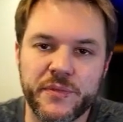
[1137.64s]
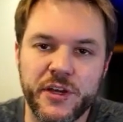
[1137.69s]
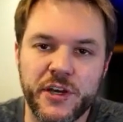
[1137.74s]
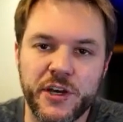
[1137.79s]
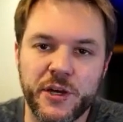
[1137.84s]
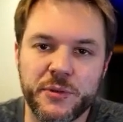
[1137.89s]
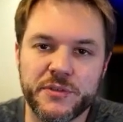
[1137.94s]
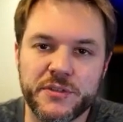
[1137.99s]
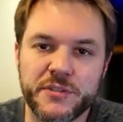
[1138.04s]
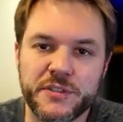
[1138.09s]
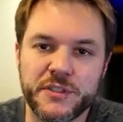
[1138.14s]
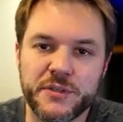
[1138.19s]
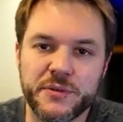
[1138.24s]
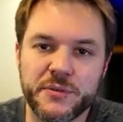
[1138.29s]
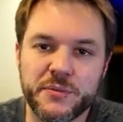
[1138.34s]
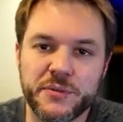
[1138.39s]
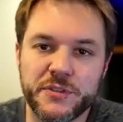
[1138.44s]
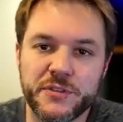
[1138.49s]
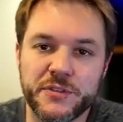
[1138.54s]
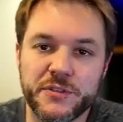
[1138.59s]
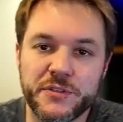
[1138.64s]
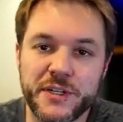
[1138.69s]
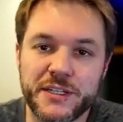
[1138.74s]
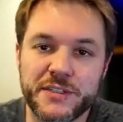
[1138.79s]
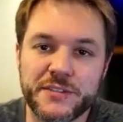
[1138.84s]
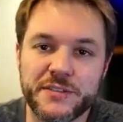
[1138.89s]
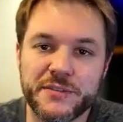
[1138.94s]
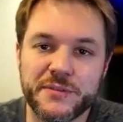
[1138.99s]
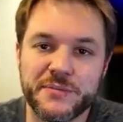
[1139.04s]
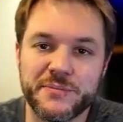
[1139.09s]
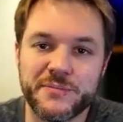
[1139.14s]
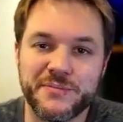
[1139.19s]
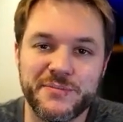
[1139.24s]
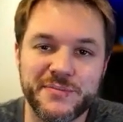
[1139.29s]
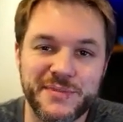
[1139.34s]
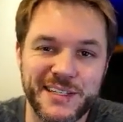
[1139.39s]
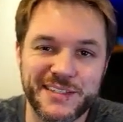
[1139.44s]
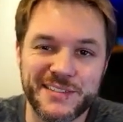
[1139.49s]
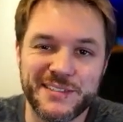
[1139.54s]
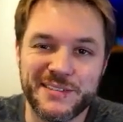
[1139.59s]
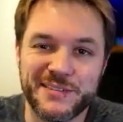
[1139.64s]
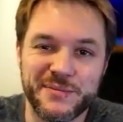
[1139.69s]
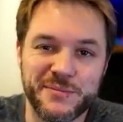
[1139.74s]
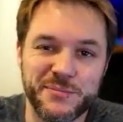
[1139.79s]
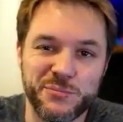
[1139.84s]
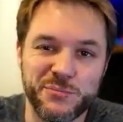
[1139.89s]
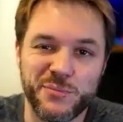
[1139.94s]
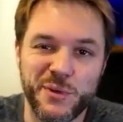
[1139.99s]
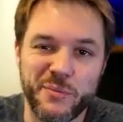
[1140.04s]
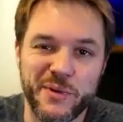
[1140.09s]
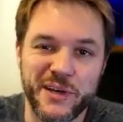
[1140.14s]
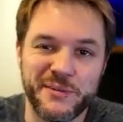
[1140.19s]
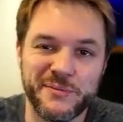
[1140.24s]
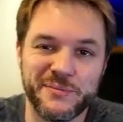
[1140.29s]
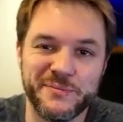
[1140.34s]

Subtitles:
hope to see what you do next. Thanks. Bye-bye.